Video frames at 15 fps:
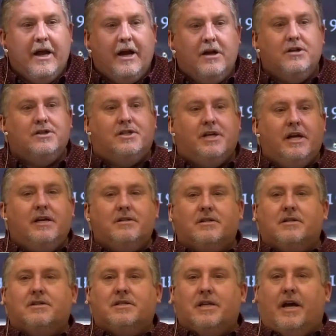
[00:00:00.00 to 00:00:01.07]
Here's
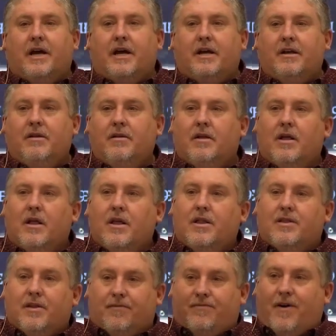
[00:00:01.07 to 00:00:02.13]
Jesus saying,
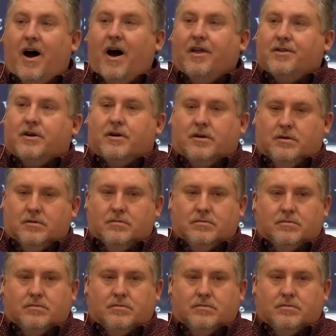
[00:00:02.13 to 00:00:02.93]
The Father,